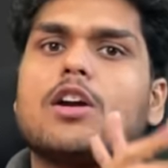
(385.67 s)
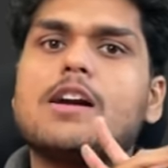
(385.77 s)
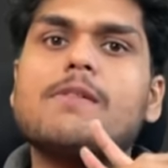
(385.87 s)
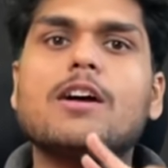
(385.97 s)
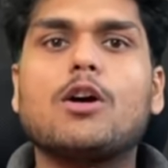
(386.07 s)

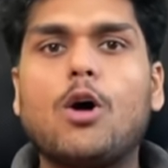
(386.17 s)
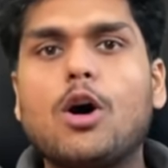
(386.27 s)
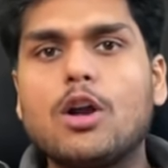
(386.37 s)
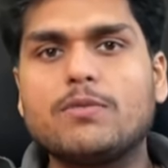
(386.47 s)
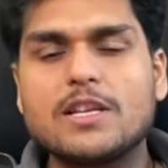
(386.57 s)
Cover
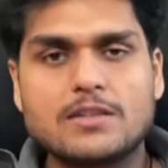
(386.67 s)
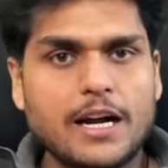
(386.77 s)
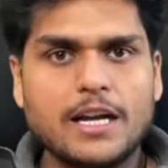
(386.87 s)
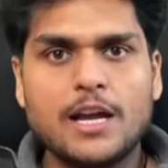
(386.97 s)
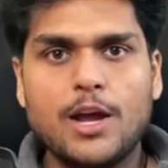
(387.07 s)
all of this,
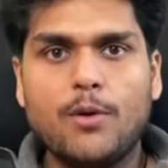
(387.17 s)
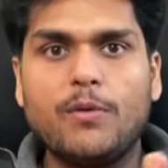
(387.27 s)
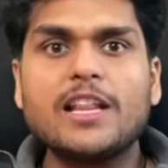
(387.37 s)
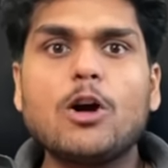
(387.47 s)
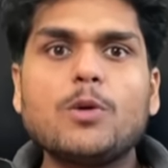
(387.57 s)
right?
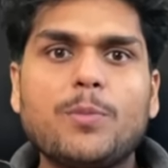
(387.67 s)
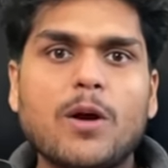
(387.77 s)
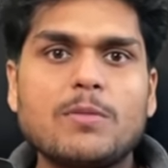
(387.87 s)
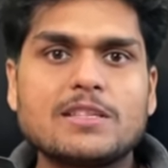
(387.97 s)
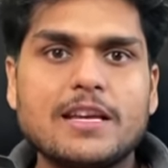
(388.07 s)
Without
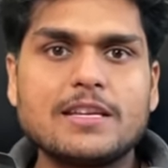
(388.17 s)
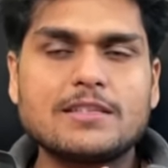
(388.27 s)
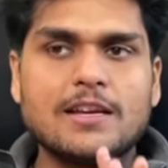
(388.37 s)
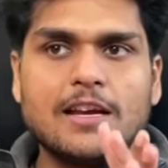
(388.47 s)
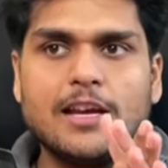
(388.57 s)
promises,
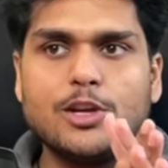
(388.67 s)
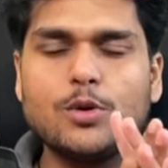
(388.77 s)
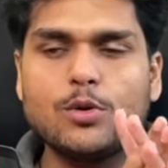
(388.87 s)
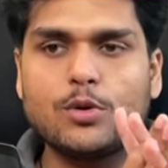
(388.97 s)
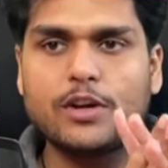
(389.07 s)

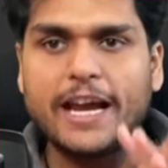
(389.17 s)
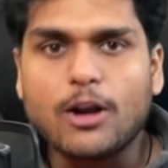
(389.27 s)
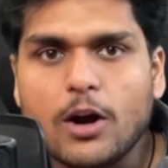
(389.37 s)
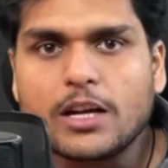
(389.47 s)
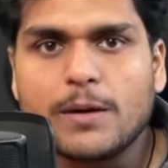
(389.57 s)
you
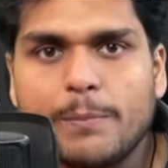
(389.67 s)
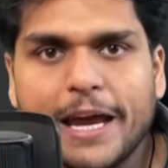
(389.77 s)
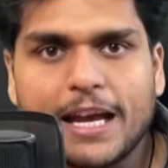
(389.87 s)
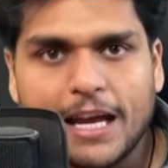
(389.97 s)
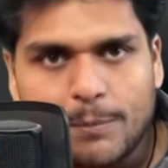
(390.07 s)
cannot
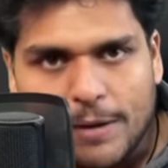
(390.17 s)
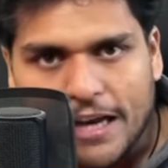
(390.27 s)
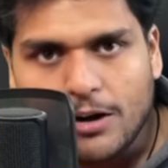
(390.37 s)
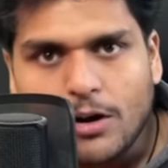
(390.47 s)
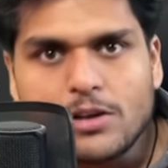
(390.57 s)
make A P I
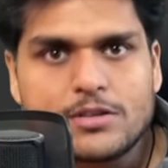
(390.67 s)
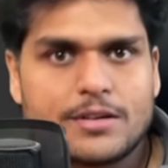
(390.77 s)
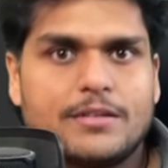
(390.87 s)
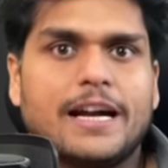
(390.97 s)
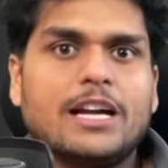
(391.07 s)
calls,
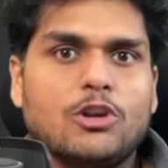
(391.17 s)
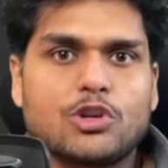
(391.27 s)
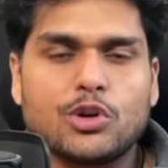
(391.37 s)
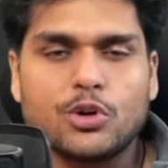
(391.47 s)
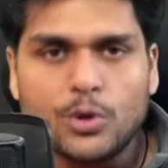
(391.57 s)
right? You
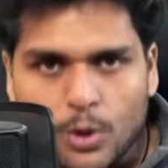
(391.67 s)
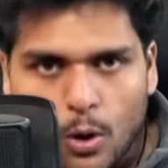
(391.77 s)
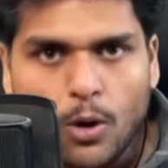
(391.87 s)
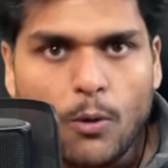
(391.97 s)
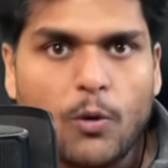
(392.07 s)
should
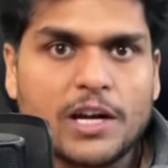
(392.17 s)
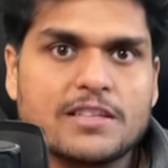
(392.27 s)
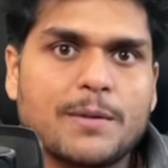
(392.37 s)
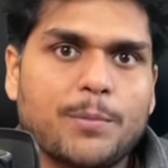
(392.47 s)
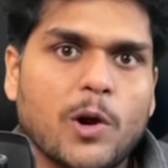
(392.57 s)
know what is
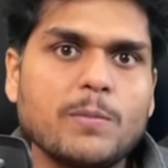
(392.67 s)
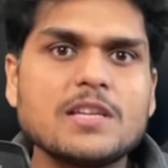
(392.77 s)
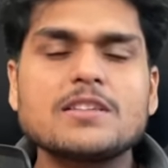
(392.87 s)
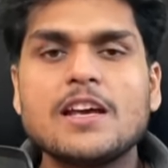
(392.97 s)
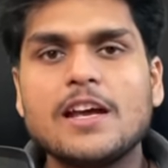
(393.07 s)
a
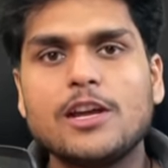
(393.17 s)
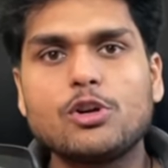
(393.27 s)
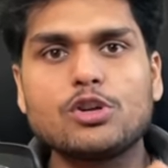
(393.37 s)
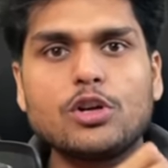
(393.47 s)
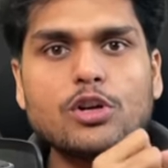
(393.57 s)
promise. You
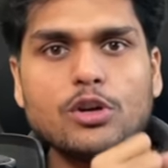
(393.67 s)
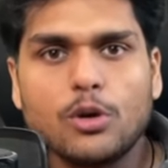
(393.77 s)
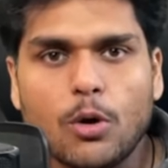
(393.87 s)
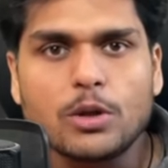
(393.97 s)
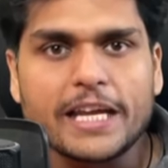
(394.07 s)
should
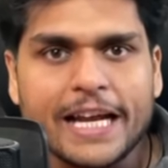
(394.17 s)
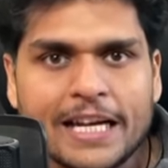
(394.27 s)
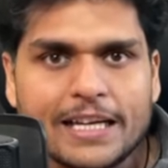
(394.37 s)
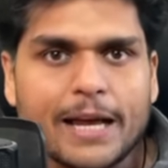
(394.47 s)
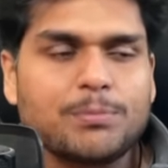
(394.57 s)
know the
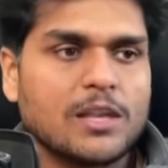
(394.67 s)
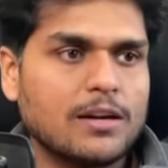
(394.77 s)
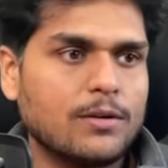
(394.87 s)
in-depth